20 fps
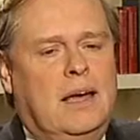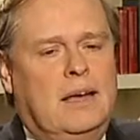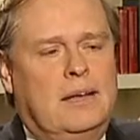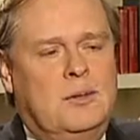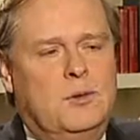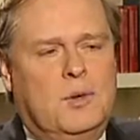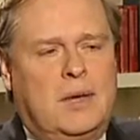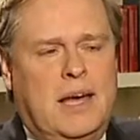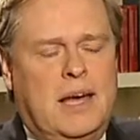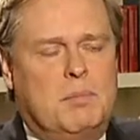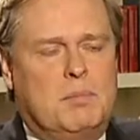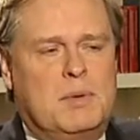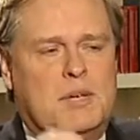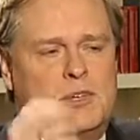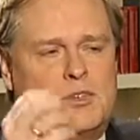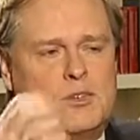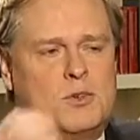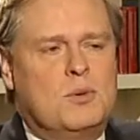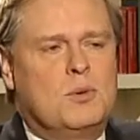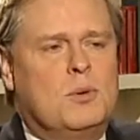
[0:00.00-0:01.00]
You can't
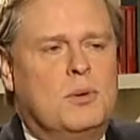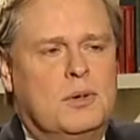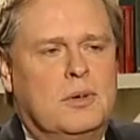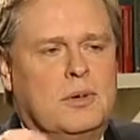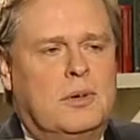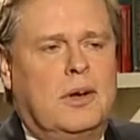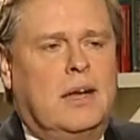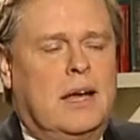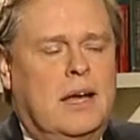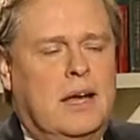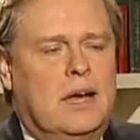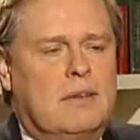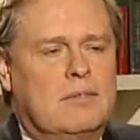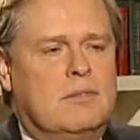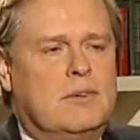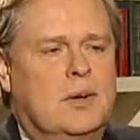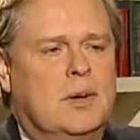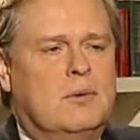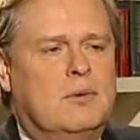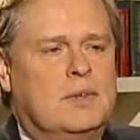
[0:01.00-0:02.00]
be sure you're going to
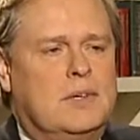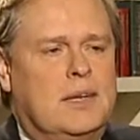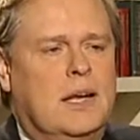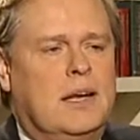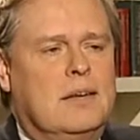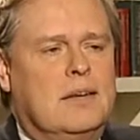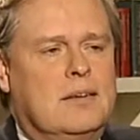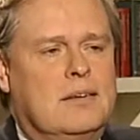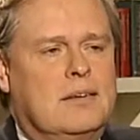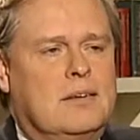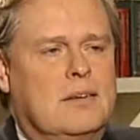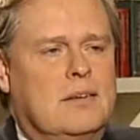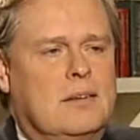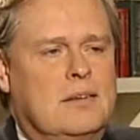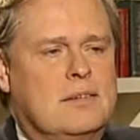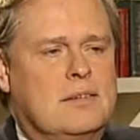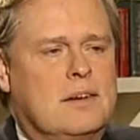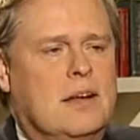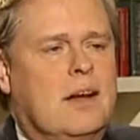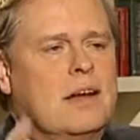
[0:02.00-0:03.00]
have tenants to
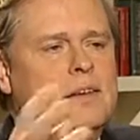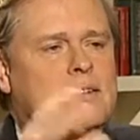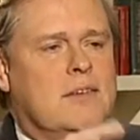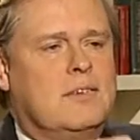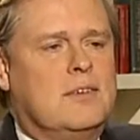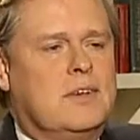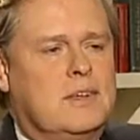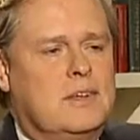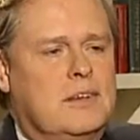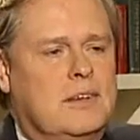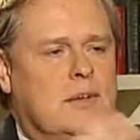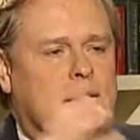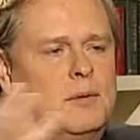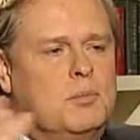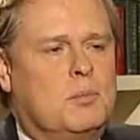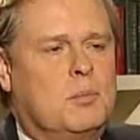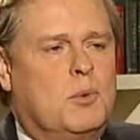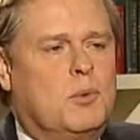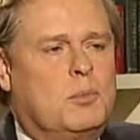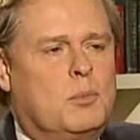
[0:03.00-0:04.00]
the size of it, to
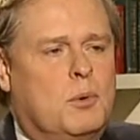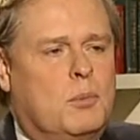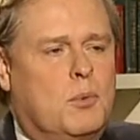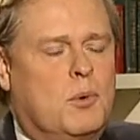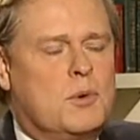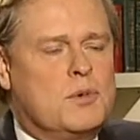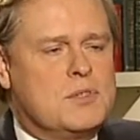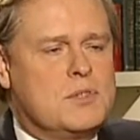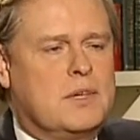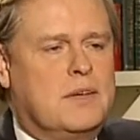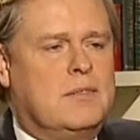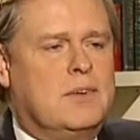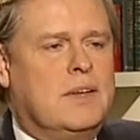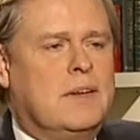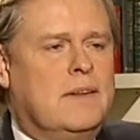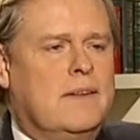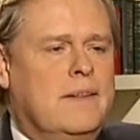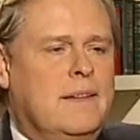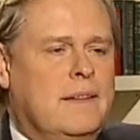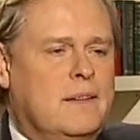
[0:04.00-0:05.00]
the proportion of
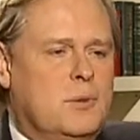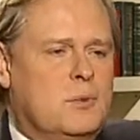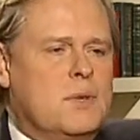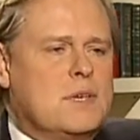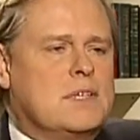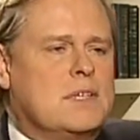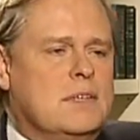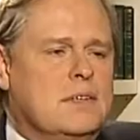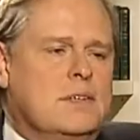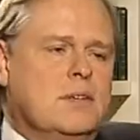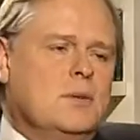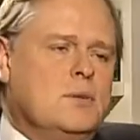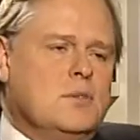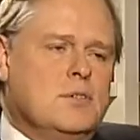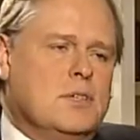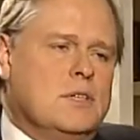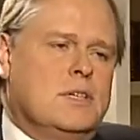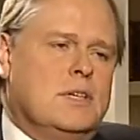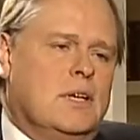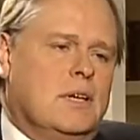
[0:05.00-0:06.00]
it. The risk is
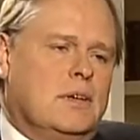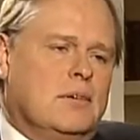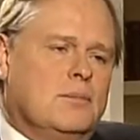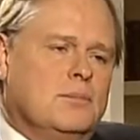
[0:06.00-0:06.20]
huge, isn't it?